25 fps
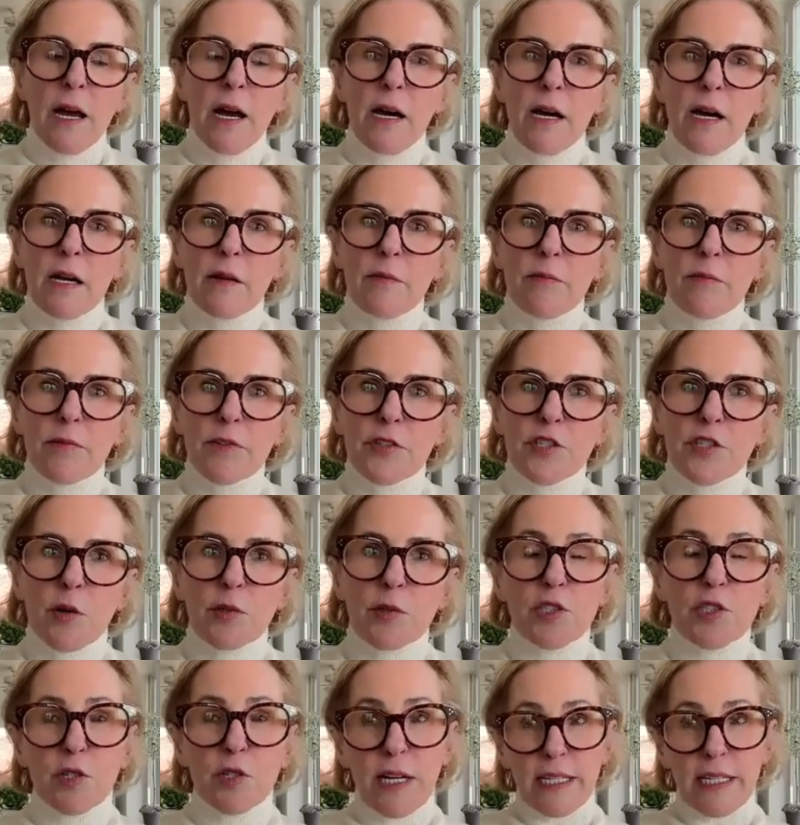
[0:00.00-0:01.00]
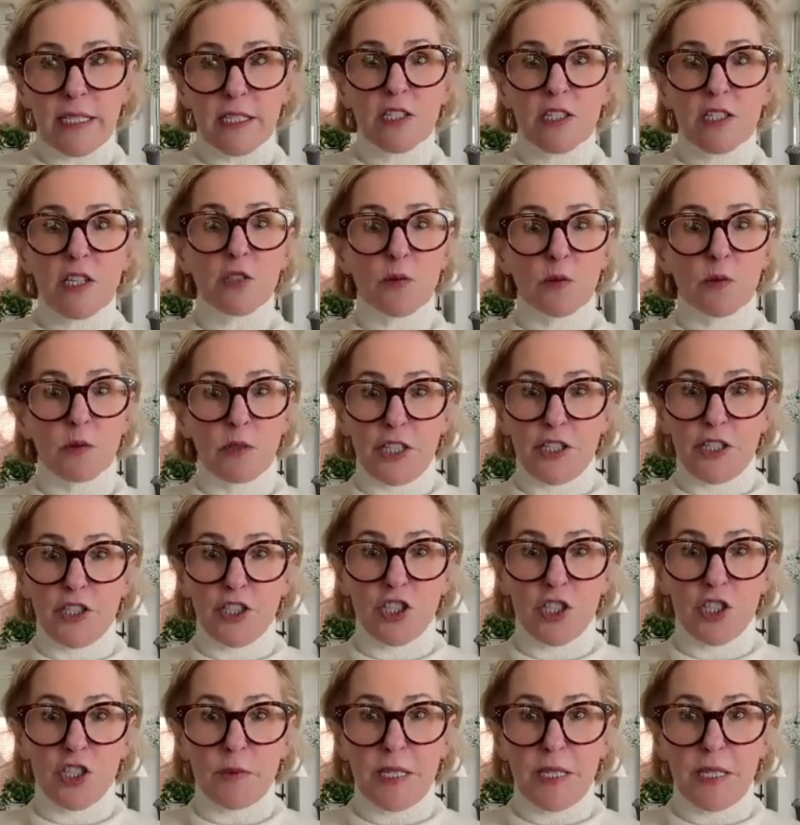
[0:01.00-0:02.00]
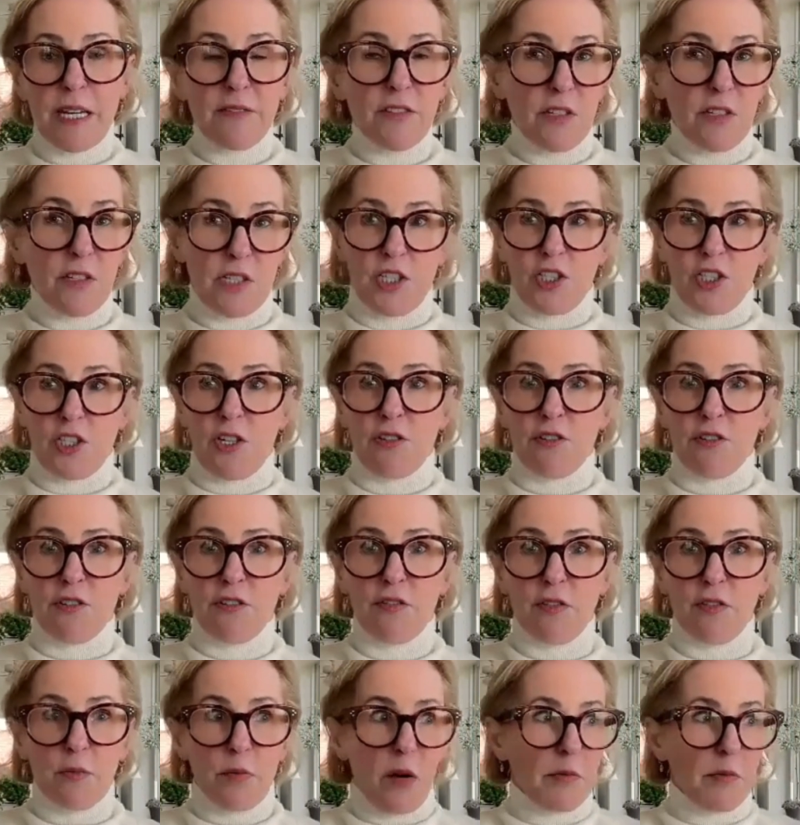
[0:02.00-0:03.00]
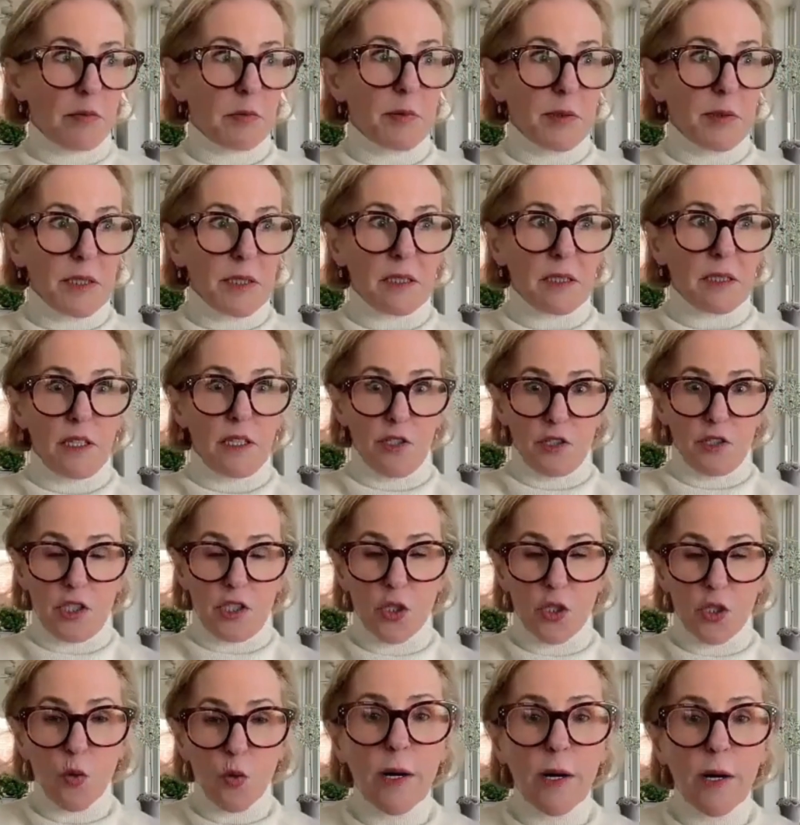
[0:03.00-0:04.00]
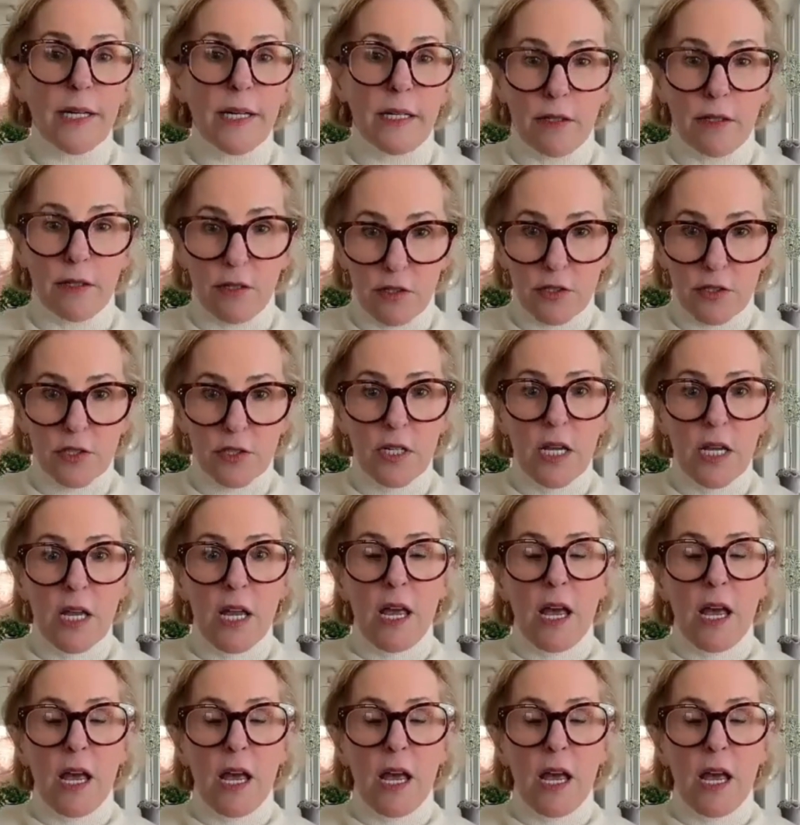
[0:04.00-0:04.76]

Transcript: So what's great is those relationships, they've known each other for probably close to 20 years.